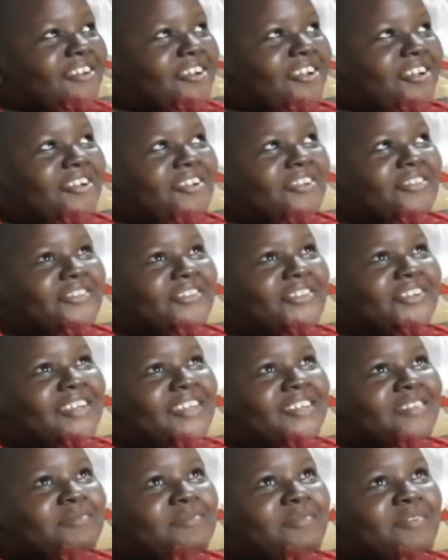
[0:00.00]
on
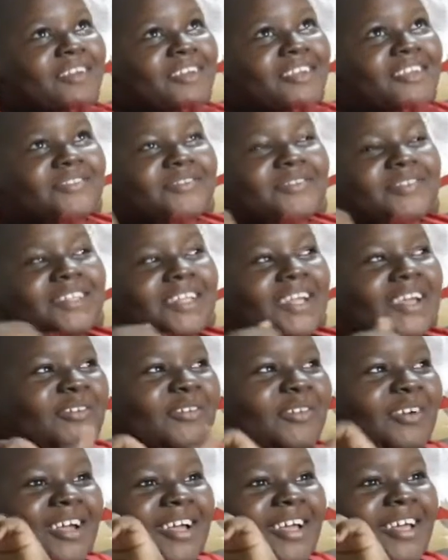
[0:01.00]
Christmas we
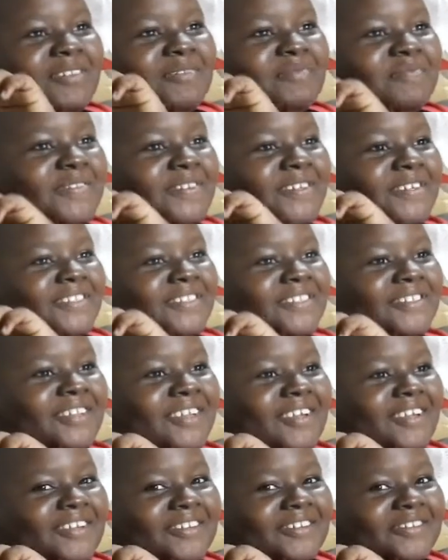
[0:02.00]
never had
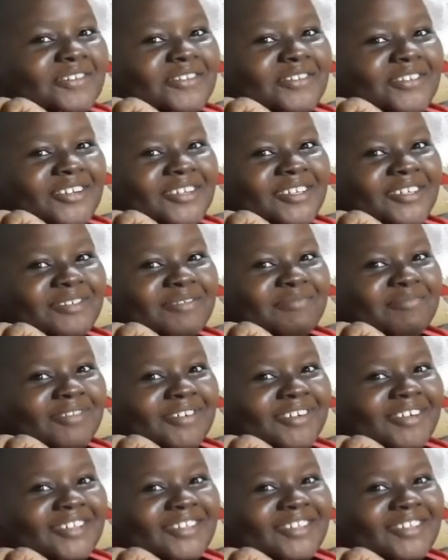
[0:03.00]
pizza on Christmas.